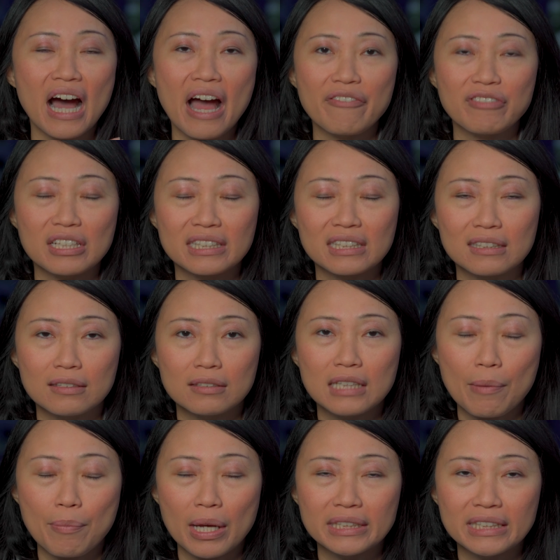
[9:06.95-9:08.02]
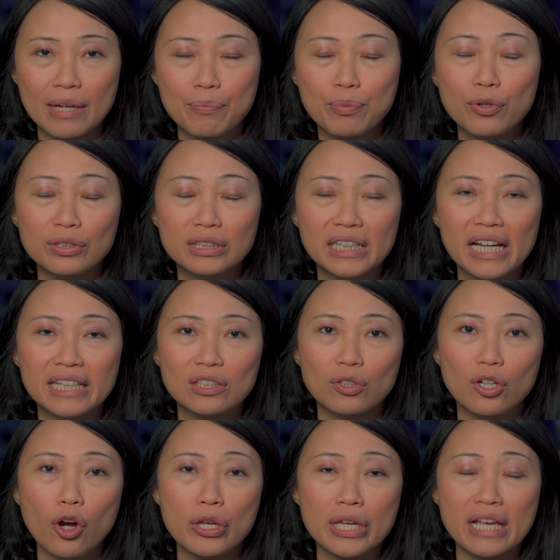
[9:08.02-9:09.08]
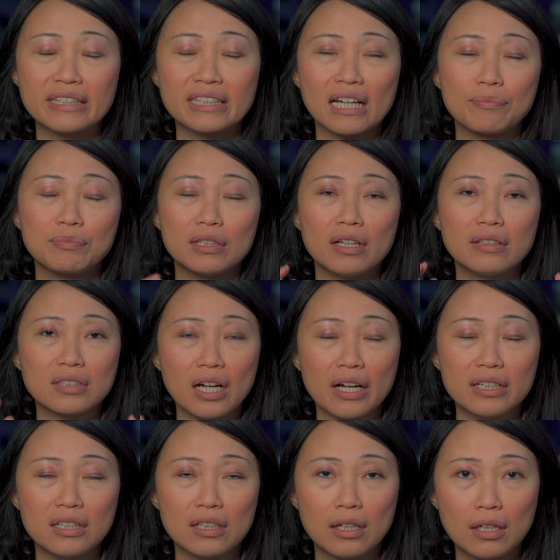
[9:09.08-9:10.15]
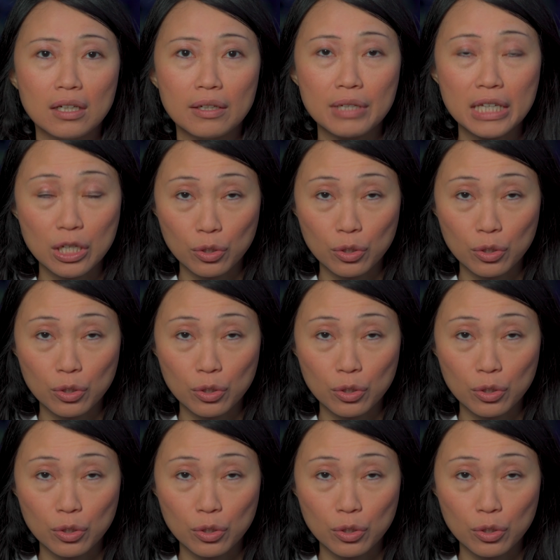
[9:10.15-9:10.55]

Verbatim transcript: I have the step-by-step -step process on how you can set up the entire uh,